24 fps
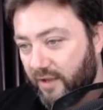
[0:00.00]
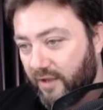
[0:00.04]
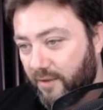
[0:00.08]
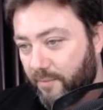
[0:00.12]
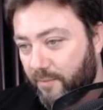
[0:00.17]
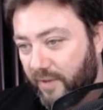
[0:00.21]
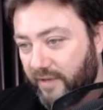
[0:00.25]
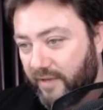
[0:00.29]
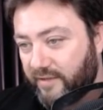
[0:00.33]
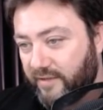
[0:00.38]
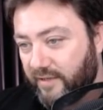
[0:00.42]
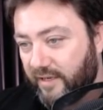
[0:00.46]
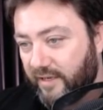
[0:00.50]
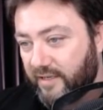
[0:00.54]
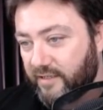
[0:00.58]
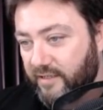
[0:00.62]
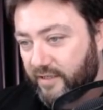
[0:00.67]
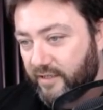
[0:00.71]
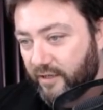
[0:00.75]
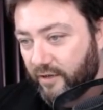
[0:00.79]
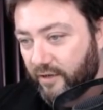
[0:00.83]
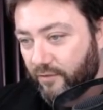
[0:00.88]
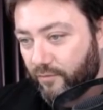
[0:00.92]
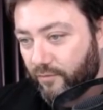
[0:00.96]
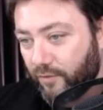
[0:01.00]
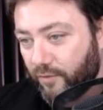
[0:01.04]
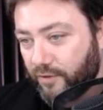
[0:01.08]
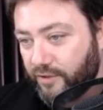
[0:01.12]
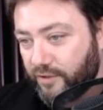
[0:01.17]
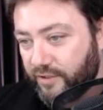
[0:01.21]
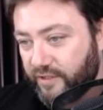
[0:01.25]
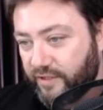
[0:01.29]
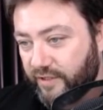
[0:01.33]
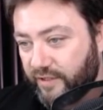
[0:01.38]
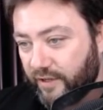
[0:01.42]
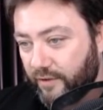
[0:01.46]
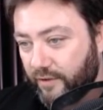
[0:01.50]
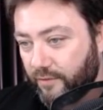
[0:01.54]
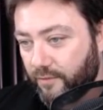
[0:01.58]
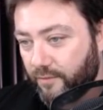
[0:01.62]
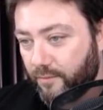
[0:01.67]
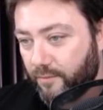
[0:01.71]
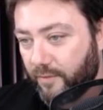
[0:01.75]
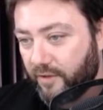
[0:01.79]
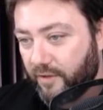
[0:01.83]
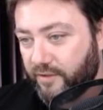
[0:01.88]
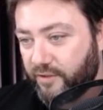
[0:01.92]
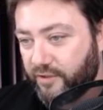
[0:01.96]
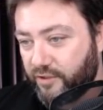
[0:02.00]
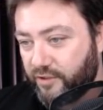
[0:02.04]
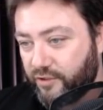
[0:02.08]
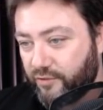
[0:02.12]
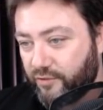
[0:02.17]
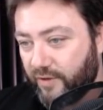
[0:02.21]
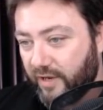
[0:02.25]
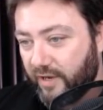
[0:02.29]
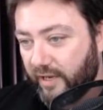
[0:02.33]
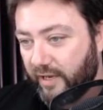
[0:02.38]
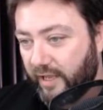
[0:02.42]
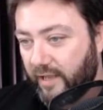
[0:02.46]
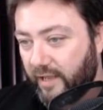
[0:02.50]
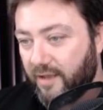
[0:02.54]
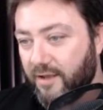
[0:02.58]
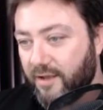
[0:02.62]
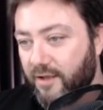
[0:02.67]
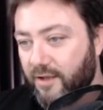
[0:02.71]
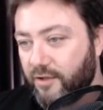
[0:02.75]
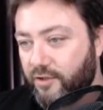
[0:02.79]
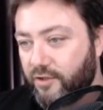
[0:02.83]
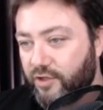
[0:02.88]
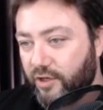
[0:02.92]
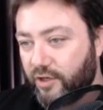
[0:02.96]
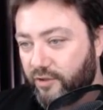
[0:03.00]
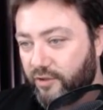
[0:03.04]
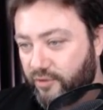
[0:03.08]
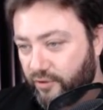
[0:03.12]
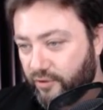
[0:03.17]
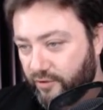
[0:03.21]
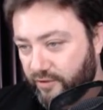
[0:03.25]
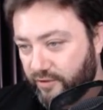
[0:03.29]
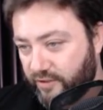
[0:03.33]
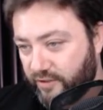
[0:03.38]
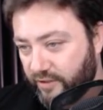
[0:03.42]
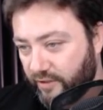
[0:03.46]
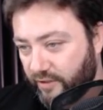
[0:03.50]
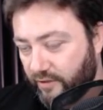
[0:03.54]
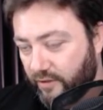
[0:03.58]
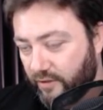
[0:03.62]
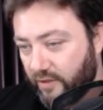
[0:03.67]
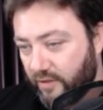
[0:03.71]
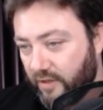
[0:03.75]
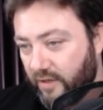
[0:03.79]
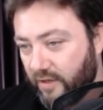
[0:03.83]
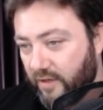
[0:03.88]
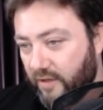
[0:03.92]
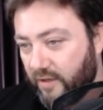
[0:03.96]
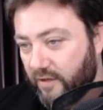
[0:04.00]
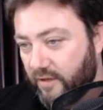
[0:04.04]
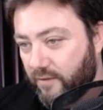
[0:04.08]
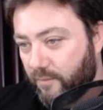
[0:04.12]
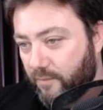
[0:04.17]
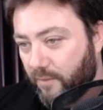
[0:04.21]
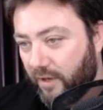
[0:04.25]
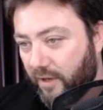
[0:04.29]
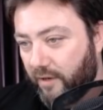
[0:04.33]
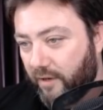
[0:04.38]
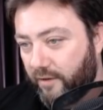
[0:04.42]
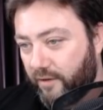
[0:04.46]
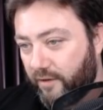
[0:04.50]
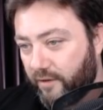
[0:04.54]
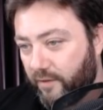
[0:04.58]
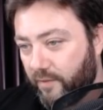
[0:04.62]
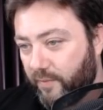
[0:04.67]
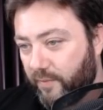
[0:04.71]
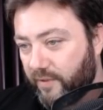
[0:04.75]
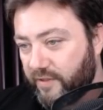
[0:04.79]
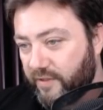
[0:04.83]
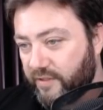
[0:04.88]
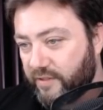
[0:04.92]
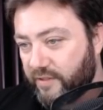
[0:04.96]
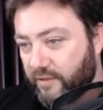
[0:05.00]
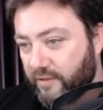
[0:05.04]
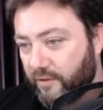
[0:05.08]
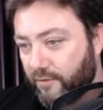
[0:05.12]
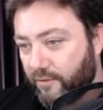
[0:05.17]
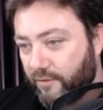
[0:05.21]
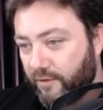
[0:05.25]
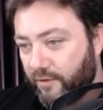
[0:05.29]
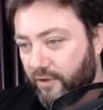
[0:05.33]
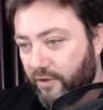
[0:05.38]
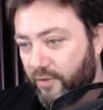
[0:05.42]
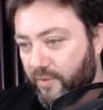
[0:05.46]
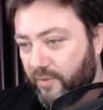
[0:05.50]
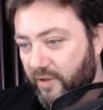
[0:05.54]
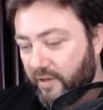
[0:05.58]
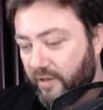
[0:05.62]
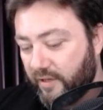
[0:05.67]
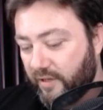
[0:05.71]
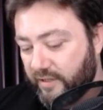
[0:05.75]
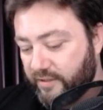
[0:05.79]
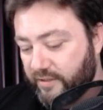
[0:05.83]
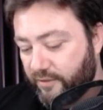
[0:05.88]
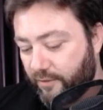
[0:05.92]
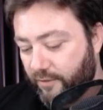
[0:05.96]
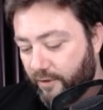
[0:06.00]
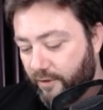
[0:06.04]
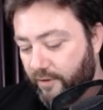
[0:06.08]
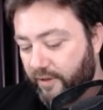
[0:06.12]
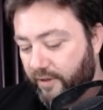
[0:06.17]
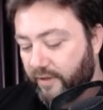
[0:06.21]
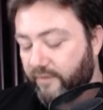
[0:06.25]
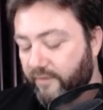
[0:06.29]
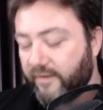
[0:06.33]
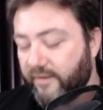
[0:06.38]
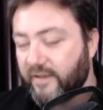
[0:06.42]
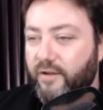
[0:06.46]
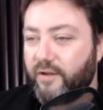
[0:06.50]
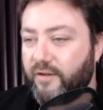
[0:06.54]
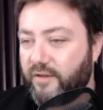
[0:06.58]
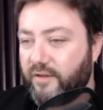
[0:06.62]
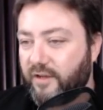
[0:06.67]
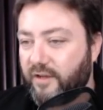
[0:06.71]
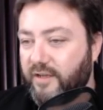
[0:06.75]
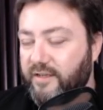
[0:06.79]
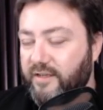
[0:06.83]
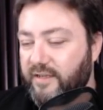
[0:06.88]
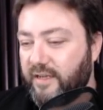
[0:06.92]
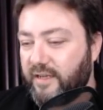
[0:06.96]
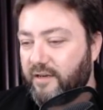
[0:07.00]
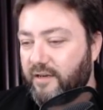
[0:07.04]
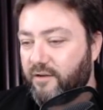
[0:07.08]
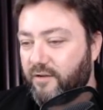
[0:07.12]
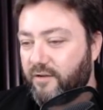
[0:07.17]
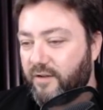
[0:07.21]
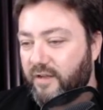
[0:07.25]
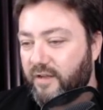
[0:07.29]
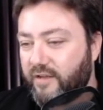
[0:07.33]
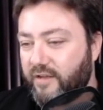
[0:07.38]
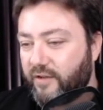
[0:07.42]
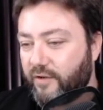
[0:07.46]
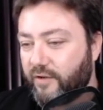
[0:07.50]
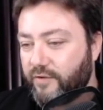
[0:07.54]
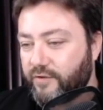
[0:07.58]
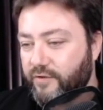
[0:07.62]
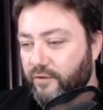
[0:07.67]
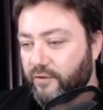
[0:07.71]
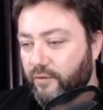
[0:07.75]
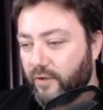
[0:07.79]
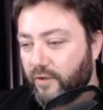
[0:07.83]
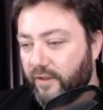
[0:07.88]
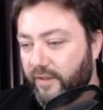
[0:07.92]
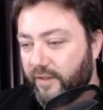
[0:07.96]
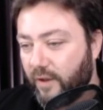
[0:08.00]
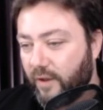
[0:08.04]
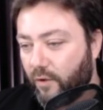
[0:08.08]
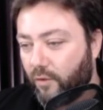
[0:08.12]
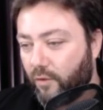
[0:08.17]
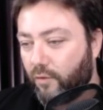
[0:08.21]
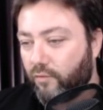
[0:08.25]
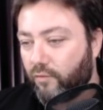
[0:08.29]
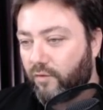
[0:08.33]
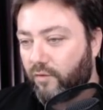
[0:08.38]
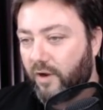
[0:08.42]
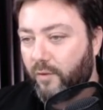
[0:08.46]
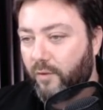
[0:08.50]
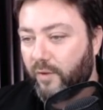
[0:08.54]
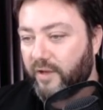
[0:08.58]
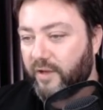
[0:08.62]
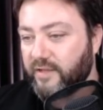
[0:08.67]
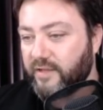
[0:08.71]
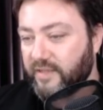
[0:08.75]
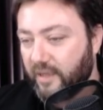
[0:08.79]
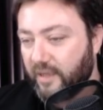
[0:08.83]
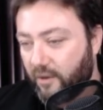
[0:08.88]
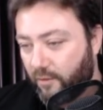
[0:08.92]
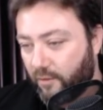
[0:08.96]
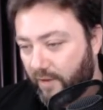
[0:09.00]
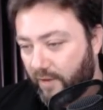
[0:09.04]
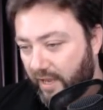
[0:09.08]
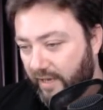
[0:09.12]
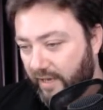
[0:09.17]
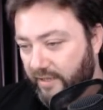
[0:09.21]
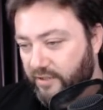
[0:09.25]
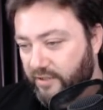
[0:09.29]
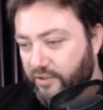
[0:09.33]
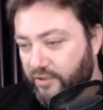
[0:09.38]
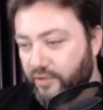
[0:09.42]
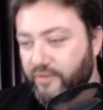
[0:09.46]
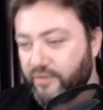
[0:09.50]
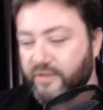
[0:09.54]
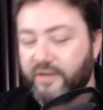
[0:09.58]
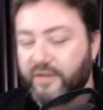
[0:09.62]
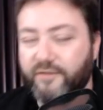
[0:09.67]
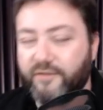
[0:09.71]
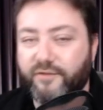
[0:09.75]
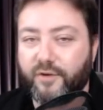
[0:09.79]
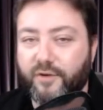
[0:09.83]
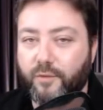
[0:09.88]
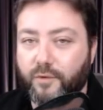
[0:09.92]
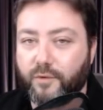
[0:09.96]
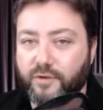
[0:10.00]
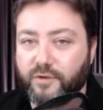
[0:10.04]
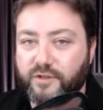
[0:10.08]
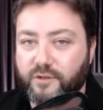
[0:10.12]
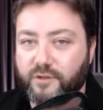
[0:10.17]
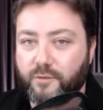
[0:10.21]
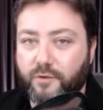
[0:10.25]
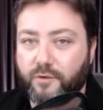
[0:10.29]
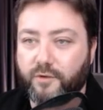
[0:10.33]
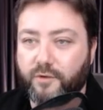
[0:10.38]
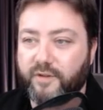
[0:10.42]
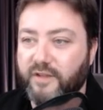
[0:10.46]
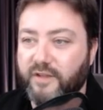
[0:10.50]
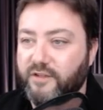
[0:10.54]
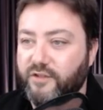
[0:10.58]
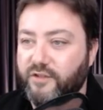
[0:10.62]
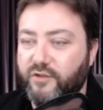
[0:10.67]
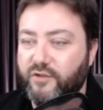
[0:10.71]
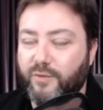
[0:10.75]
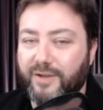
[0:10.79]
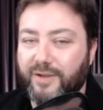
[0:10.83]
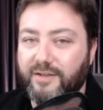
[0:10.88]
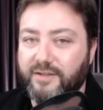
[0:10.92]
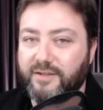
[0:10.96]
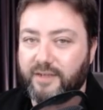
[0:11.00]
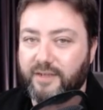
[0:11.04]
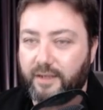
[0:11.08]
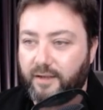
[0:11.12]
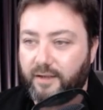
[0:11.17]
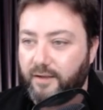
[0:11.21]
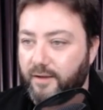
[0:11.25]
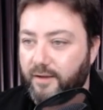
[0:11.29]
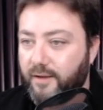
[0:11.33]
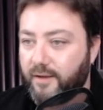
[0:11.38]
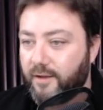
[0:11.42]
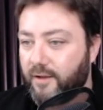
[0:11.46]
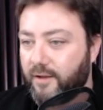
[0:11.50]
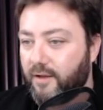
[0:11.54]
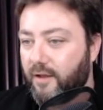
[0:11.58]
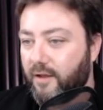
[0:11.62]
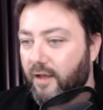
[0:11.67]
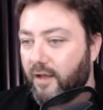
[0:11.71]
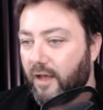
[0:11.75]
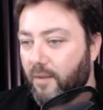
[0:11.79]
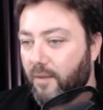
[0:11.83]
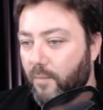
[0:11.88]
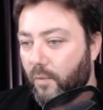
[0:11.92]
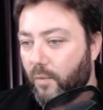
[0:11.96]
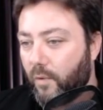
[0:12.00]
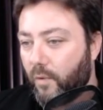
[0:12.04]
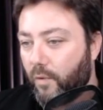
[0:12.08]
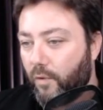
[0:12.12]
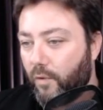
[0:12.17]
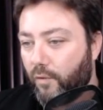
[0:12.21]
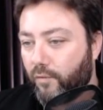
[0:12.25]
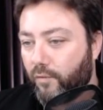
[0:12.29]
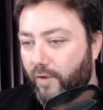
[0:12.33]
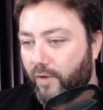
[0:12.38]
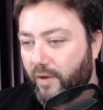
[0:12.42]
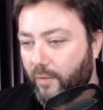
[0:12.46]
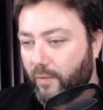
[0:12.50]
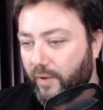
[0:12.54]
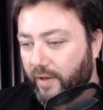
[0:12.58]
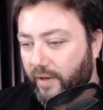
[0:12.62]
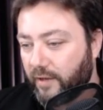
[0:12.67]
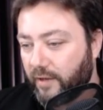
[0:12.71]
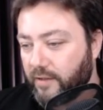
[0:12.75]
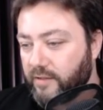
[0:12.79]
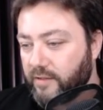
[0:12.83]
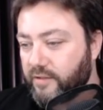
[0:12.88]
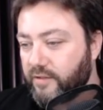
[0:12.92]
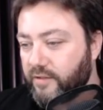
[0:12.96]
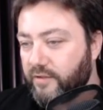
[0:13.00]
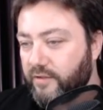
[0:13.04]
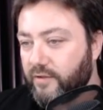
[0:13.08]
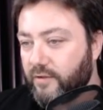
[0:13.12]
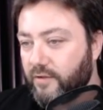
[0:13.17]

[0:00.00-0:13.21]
Baked Alaska, Roger Stone, Martin Shkreli, Chuck Johnson, Milo Yiannopoulos, Laura Loomer, Liz Crokin. That's 19 in total, and they're all right-wingers there. Oh, Alex Jones and InfoWars, so we'll call that just 20. All right-wingers.